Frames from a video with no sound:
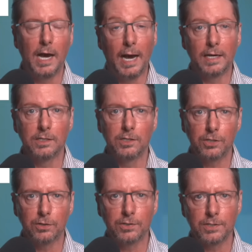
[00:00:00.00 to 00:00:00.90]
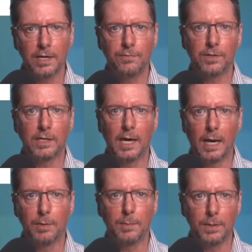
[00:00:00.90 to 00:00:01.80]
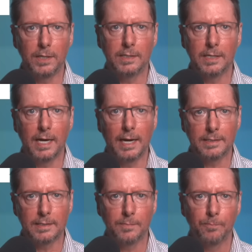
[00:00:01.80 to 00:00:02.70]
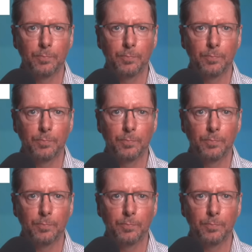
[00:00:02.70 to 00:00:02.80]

and ensure safety, Abbey PD added.